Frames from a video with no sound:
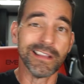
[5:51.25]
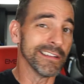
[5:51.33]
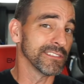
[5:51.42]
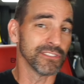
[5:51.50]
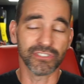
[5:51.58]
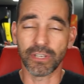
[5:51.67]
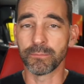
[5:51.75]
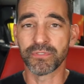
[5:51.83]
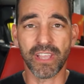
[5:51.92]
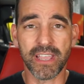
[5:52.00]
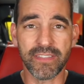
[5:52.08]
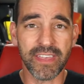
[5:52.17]
Some
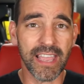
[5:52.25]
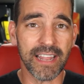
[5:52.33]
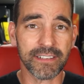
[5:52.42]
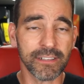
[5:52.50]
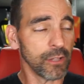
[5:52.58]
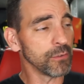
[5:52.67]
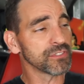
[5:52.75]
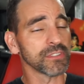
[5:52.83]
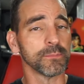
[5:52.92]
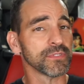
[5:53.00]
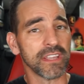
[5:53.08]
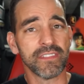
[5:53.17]
say they got close,
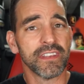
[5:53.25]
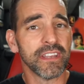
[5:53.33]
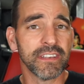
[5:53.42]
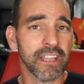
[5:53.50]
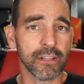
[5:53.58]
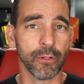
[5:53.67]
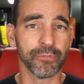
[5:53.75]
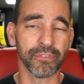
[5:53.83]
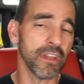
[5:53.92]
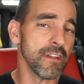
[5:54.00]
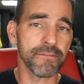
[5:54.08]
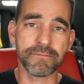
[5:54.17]
some say they didn't get close
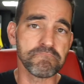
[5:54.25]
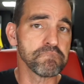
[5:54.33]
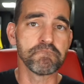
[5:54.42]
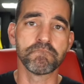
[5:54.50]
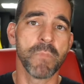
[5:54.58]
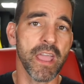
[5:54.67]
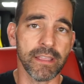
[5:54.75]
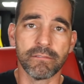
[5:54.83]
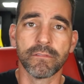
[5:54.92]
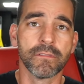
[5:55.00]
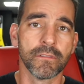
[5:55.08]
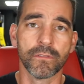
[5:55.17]
enough. Hey,
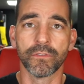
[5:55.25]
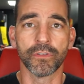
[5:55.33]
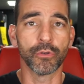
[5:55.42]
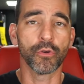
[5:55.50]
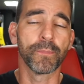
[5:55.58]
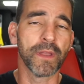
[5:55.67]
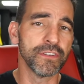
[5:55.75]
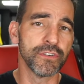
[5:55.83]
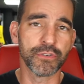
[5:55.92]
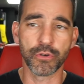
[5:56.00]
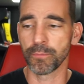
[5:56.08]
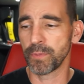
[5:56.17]
your opinion
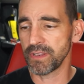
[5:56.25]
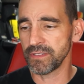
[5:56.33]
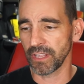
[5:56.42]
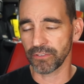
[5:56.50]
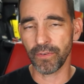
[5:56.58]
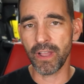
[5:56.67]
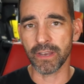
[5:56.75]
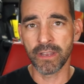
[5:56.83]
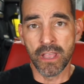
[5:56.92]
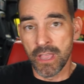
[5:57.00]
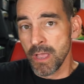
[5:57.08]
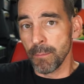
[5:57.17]
is your opinion, that's fine.
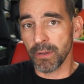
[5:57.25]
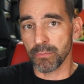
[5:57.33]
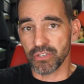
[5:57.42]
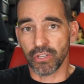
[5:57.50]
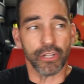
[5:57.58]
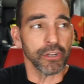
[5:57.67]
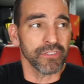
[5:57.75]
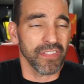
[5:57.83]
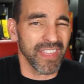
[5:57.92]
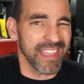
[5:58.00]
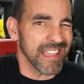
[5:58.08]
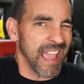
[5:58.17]
But it was clear that
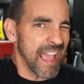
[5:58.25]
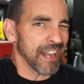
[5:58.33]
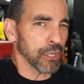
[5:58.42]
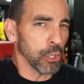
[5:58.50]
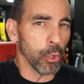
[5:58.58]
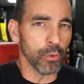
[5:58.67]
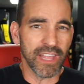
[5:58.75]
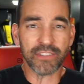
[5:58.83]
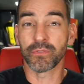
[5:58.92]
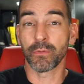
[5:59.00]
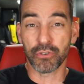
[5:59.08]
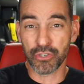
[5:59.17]
they had a goal, and that's
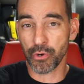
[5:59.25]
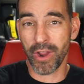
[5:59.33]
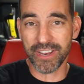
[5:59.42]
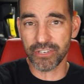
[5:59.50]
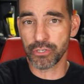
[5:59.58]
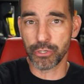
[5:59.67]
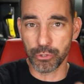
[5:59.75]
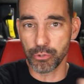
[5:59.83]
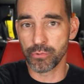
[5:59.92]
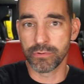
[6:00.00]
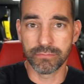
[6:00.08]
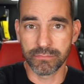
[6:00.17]
what they were trying
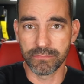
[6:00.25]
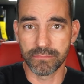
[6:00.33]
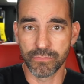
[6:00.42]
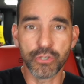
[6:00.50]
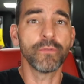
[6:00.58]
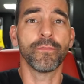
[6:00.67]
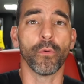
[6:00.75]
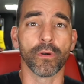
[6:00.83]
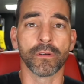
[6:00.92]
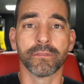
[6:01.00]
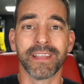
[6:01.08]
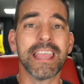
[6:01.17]
to shoot
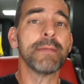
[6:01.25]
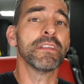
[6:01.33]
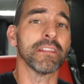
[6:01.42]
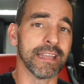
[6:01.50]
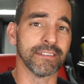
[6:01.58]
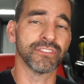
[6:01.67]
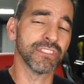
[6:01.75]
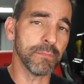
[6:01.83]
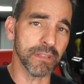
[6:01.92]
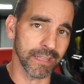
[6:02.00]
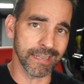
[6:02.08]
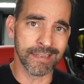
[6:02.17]
for, emulate,
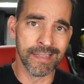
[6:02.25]
simulate.